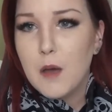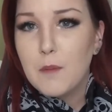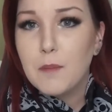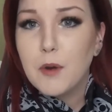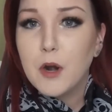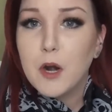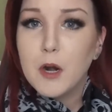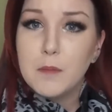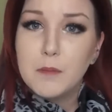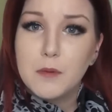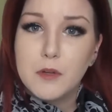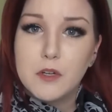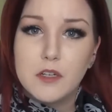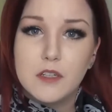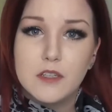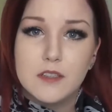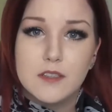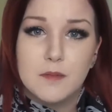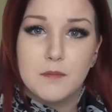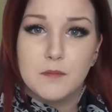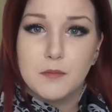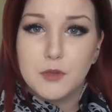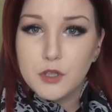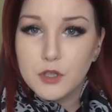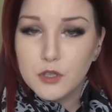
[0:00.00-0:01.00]
purples
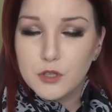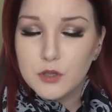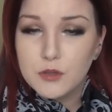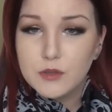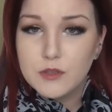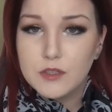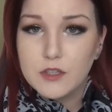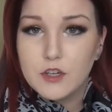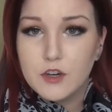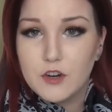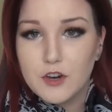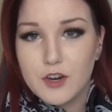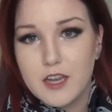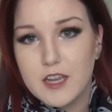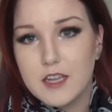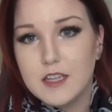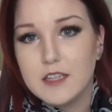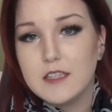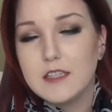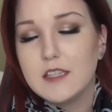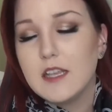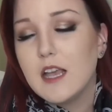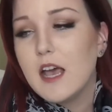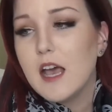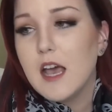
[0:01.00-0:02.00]
and blues and
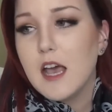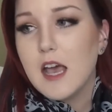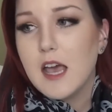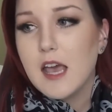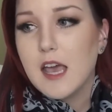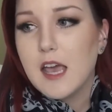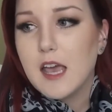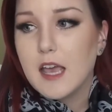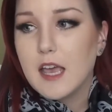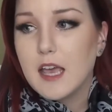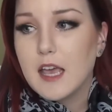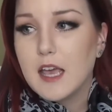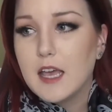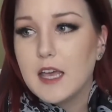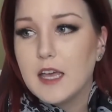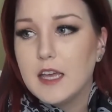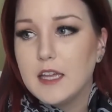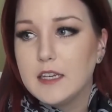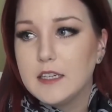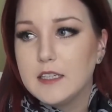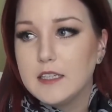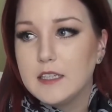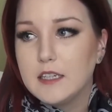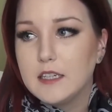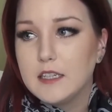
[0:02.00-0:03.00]
greens
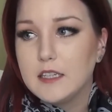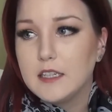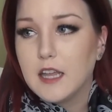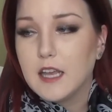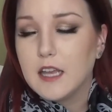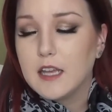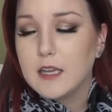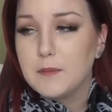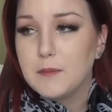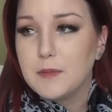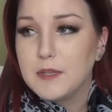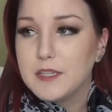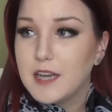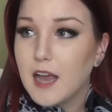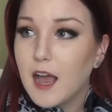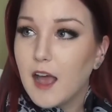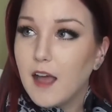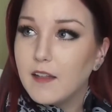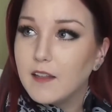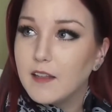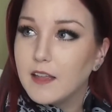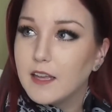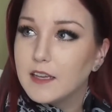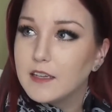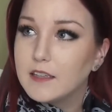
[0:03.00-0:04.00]
and like
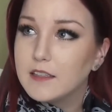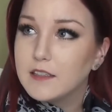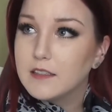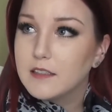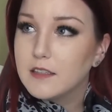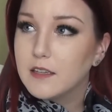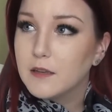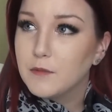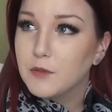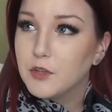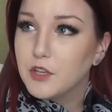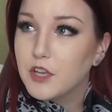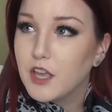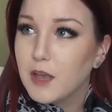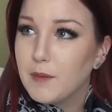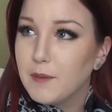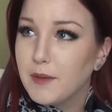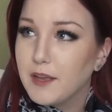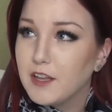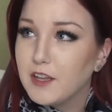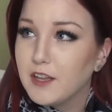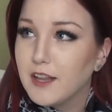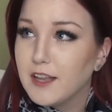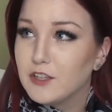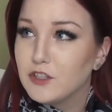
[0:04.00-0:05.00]
metallics. I'm looking at
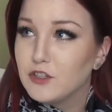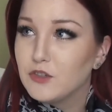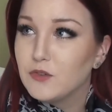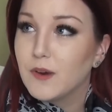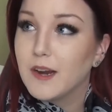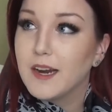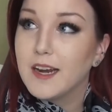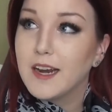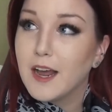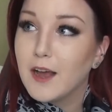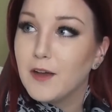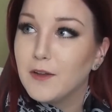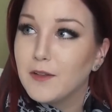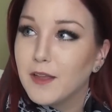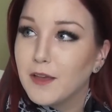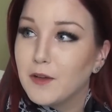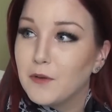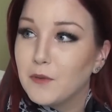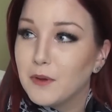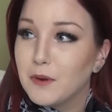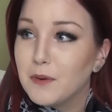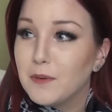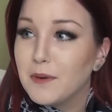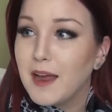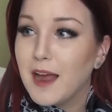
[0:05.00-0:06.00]
my collection right now, like,
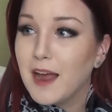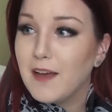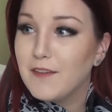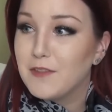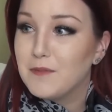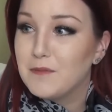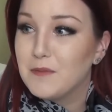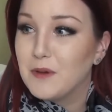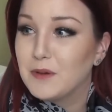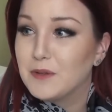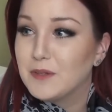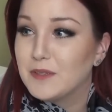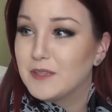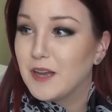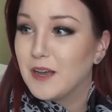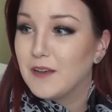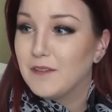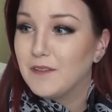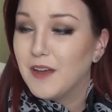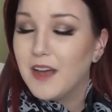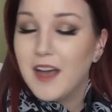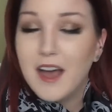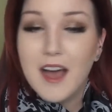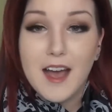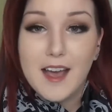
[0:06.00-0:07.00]
what do I have the most
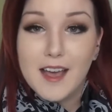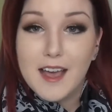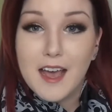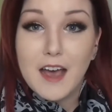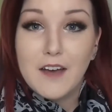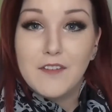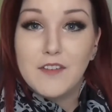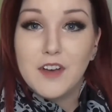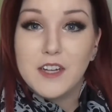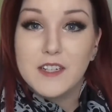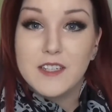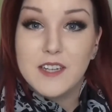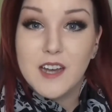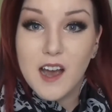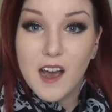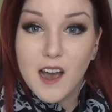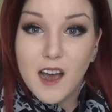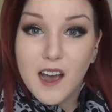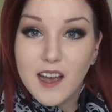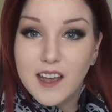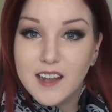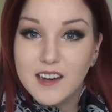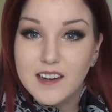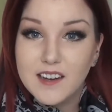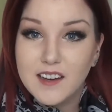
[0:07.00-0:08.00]
of? I have a
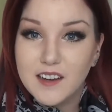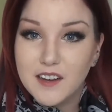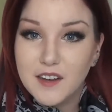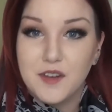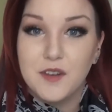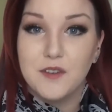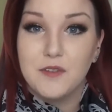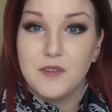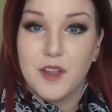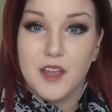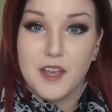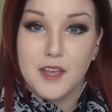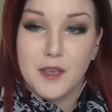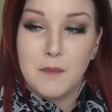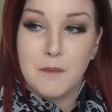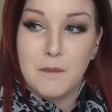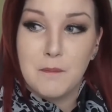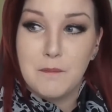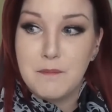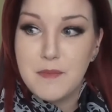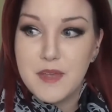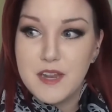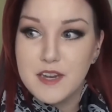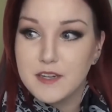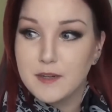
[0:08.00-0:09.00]
ton of like
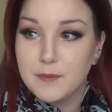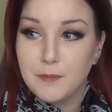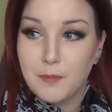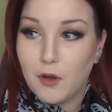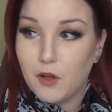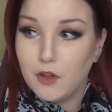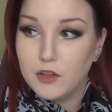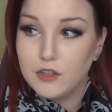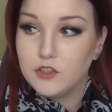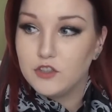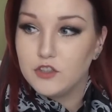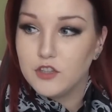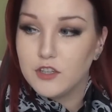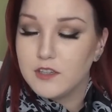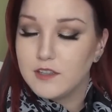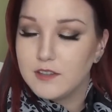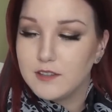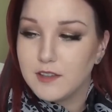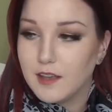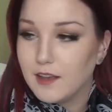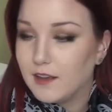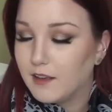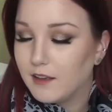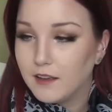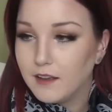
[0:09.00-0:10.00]
mint polishes.
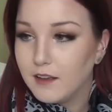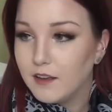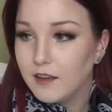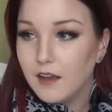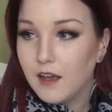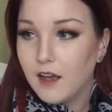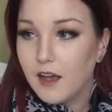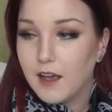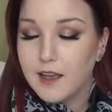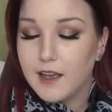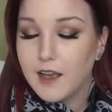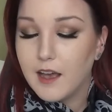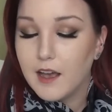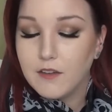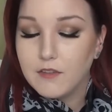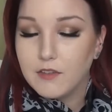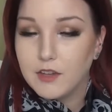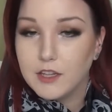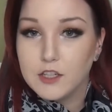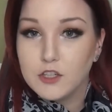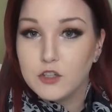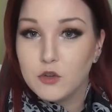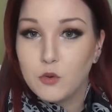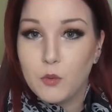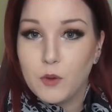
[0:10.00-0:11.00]
Like, I have
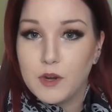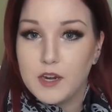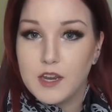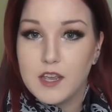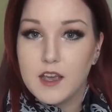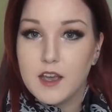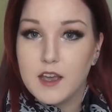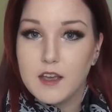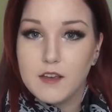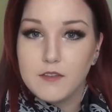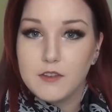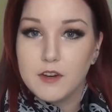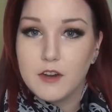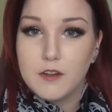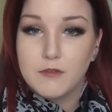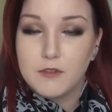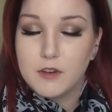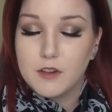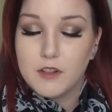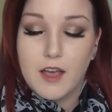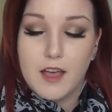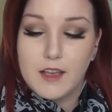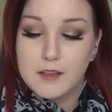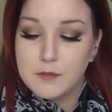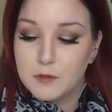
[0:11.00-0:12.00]
like 20. I have enough
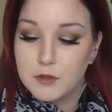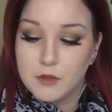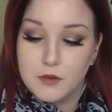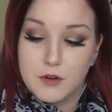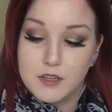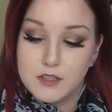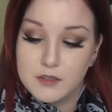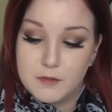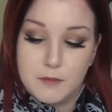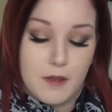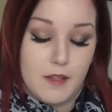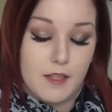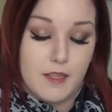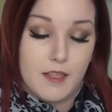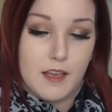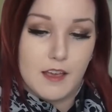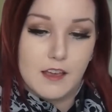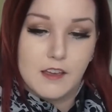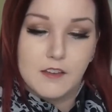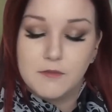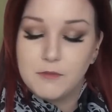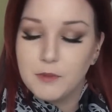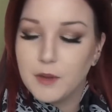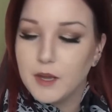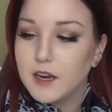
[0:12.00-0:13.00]
to last me the rest of my
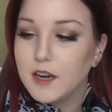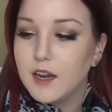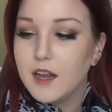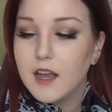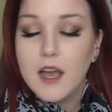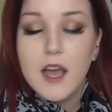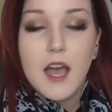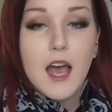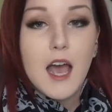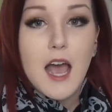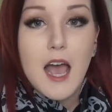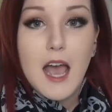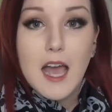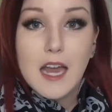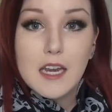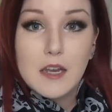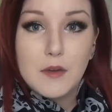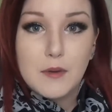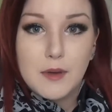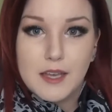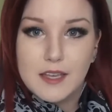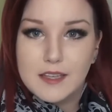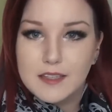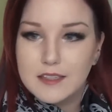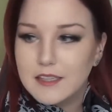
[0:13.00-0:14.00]
life. But
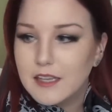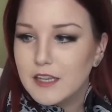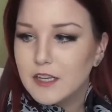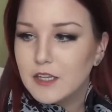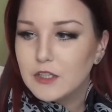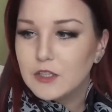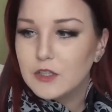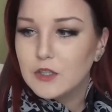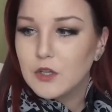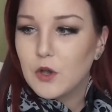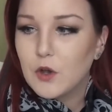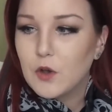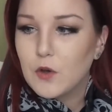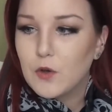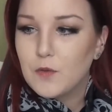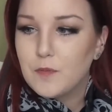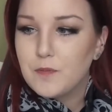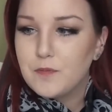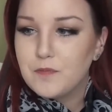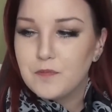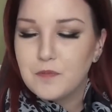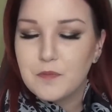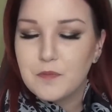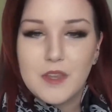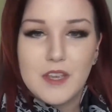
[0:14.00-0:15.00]
anyways, so
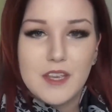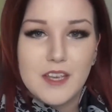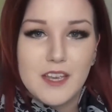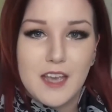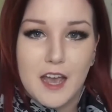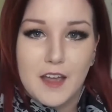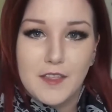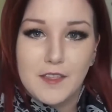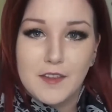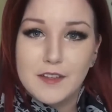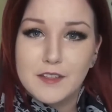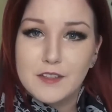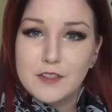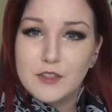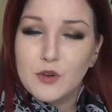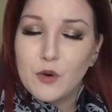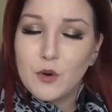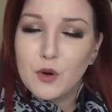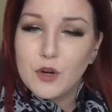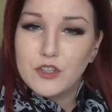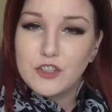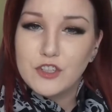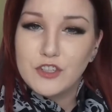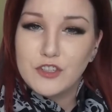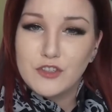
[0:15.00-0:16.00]
yeah, this
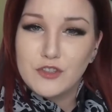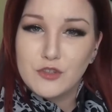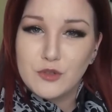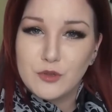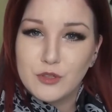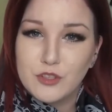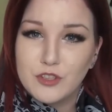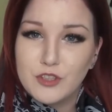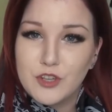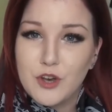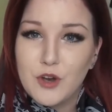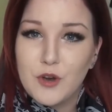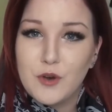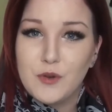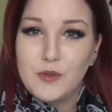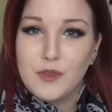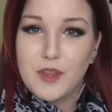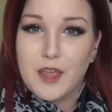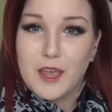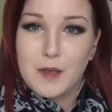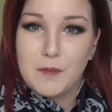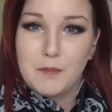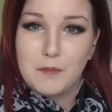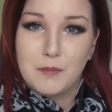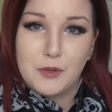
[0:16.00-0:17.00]
gorgeous jewel tone,
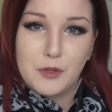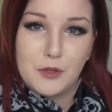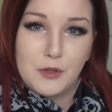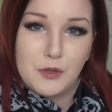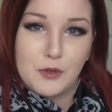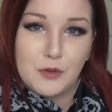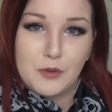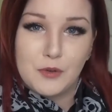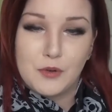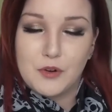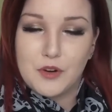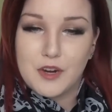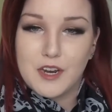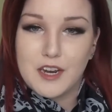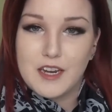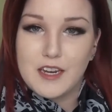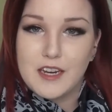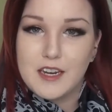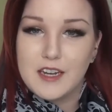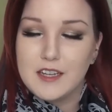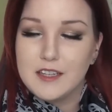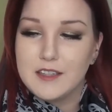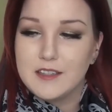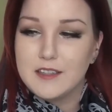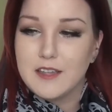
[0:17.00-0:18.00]
like blue-green,
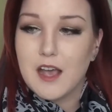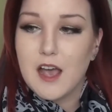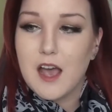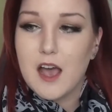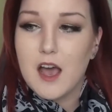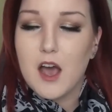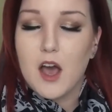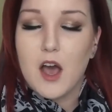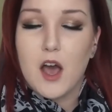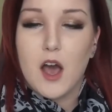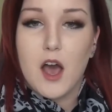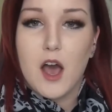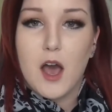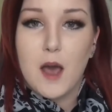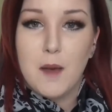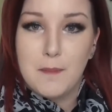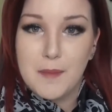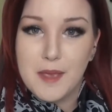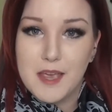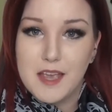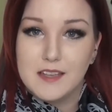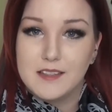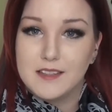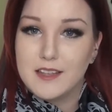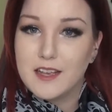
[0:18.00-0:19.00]
is
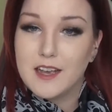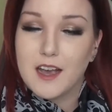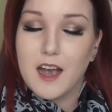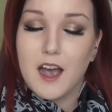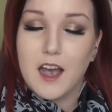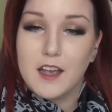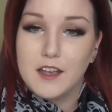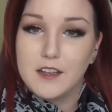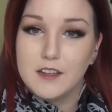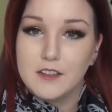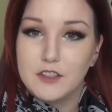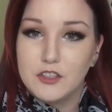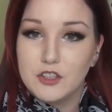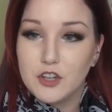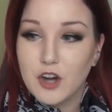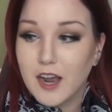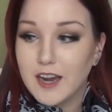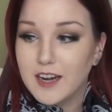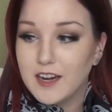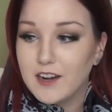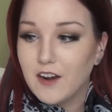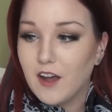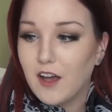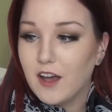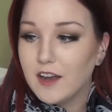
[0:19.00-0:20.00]
amazing. I
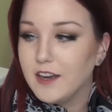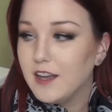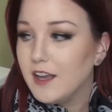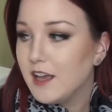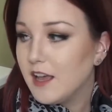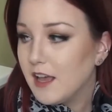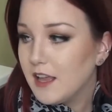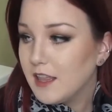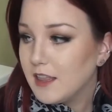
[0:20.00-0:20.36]
tried it on.